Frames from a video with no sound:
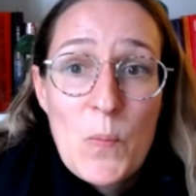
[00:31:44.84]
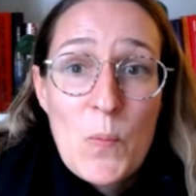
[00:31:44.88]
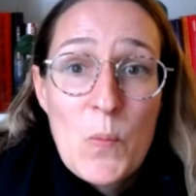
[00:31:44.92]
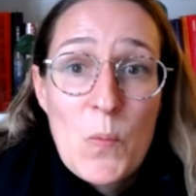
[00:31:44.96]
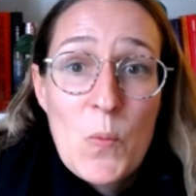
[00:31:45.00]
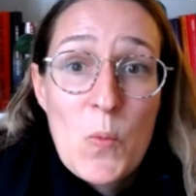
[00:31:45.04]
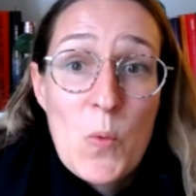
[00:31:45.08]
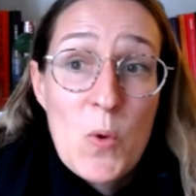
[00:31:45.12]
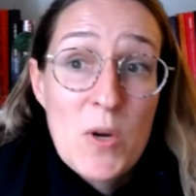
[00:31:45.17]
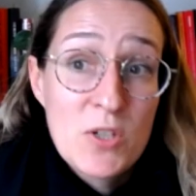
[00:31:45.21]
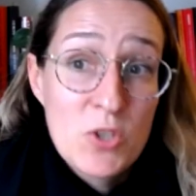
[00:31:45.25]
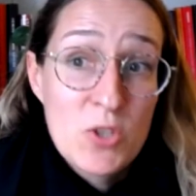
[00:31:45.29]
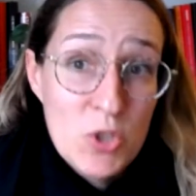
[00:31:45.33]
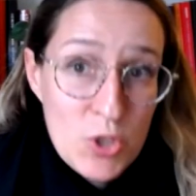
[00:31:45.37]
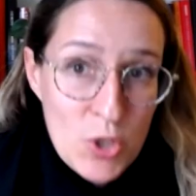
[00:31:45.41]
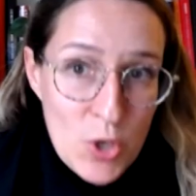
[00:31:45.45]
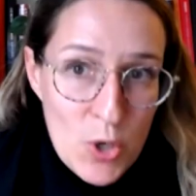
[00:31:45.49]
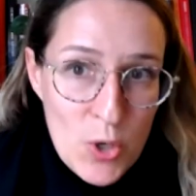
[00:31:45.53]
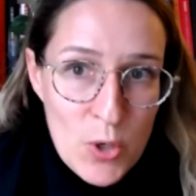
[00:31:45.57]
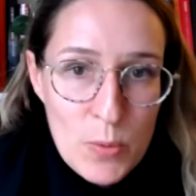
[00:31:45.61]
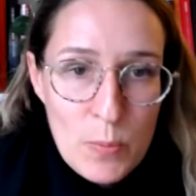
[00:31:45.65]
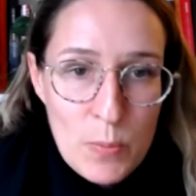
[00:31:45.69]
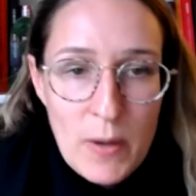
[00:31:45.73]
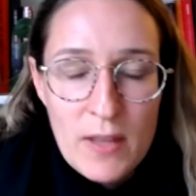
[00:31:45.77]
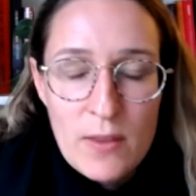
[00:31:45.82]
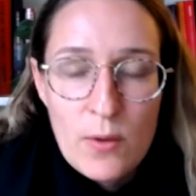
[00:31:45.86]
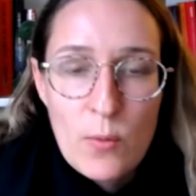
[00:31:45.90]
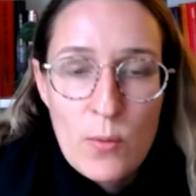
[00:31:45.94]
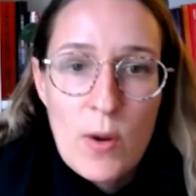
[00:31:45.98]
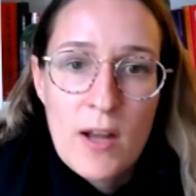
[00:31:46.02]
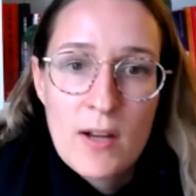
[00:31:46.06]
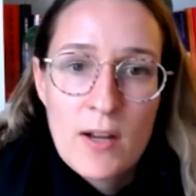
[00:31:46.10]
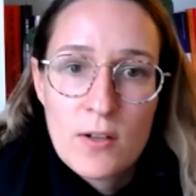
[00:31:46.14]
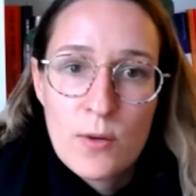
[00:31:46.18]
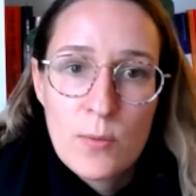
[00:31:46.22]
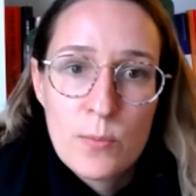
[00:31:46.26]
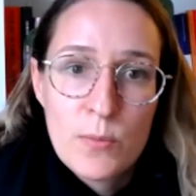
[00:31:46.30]
was shown by the
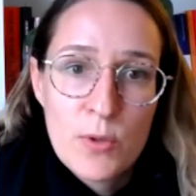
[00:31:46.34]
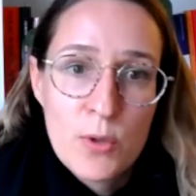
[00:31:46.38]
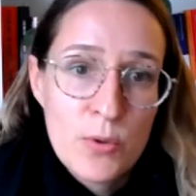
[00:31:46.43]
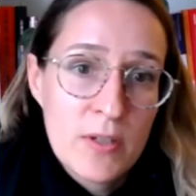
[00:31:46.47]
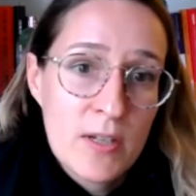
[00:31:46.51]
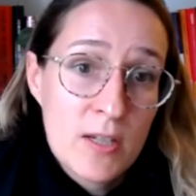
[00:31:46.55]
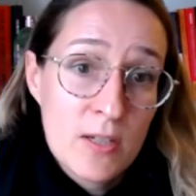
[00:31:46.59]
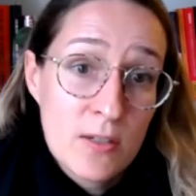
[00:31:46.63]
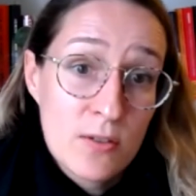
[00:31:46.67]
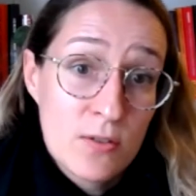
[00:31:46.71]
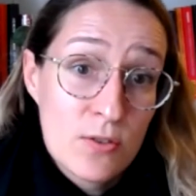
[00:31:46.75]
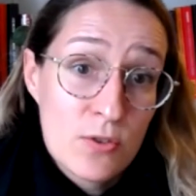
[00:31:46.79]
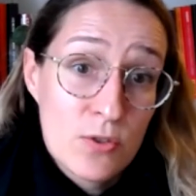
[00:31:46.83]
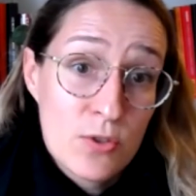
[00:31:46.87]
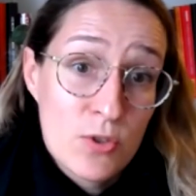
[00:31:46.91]
Wagner mutiny